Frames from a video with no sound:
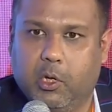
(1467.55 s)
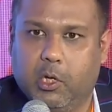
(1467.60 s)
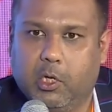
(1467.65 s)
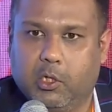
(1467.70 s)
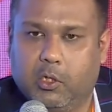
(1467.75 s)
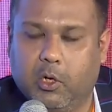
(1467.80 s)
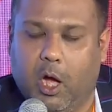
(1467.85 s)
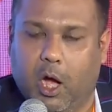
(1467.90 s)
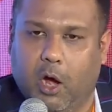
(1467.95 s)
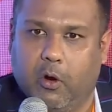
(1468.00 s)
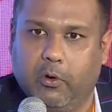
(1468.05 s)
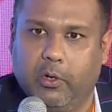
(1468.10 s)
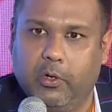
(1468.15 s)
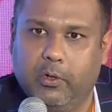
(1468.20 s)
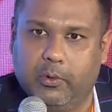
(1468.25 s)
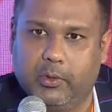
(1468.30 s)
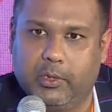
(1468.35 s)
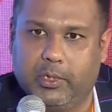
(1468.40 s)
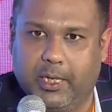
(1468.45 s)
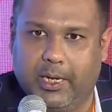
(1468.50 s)
So how do
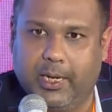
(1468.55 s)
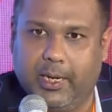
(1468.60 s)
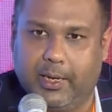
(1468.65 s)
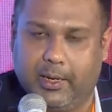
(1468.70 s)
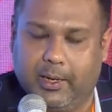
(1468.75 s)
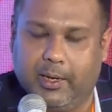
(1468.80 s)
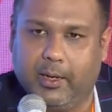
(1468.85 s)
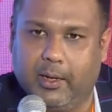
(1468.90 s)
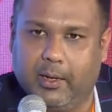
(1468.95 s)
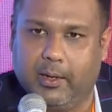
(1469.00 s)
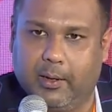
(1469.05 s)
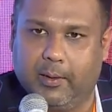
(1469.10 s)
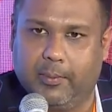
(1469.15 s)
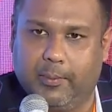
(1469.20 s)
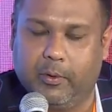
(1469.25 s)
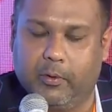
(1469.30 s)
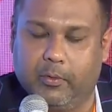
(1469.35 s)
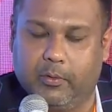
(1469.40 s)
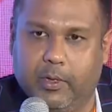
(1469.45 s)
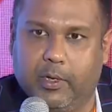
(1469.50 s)
you see,
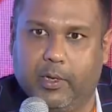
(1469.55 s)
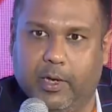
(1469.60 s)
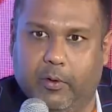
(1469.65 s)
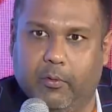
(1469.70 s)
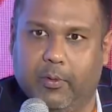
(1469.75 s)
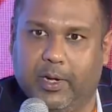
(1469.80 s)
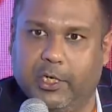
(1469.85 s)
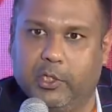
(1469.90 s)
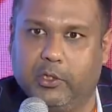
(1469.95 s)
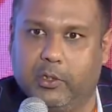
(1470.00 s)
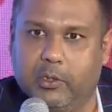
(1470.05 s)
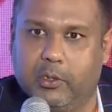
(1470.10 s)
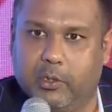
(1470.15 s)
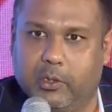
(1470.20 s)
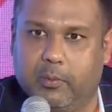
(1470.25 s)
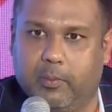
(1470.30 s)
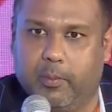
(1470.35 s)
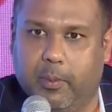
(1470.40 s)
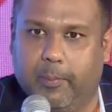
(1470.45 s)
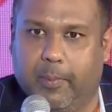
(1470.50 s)
the
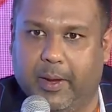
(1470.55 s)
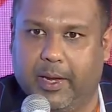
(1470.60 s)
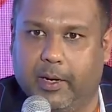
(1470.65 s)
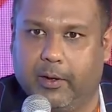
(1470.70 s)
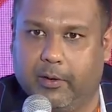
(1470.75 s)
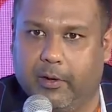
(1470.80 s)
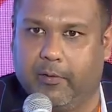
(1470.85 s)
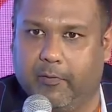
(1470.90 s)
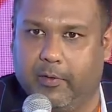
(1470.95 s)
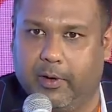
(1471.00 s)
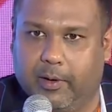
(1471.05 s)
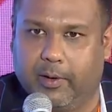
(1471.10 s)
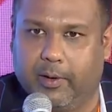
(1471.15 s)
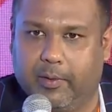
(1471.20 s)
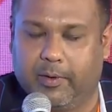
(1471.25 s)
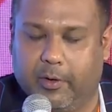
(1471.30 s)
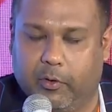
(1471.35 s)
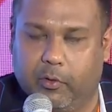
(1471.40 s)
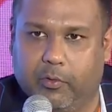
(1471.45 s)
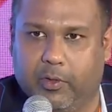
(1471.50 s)
regulations being driven?
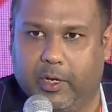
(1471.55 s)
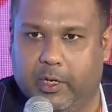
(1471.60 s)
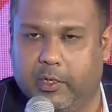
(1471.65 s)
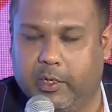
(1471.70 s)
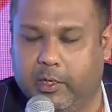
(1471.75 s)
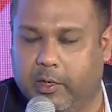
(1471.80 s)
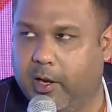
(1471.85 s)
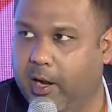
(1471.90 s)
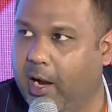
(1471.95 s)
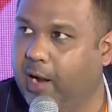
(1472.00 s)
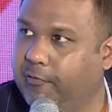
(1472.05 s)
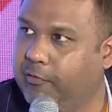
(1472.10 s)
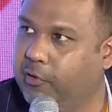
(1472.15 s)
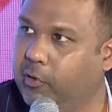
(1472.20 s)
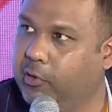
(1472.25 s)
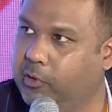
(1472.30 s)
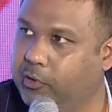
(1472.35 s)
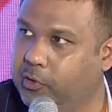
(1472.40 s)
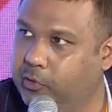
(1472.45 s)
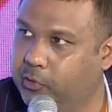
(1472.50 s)
You know, there's a draft
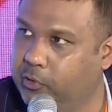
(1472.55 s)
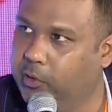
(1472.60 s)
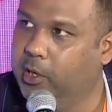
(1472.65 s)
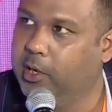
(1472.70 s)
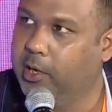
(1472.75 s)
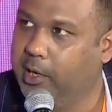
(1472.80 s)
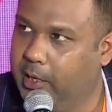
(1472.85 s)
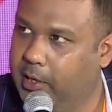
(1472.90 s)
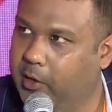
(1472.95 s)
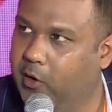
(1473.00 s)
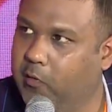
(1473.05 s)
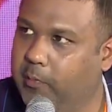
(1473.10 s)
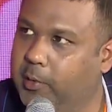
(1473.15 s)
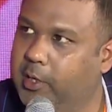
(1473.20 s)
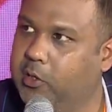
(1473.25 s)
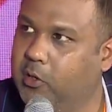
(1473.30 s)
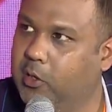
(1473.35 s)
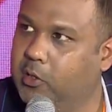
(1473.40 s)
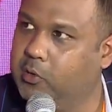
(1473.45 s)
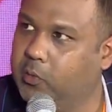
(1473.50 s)
also, government
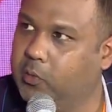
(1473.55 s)
is also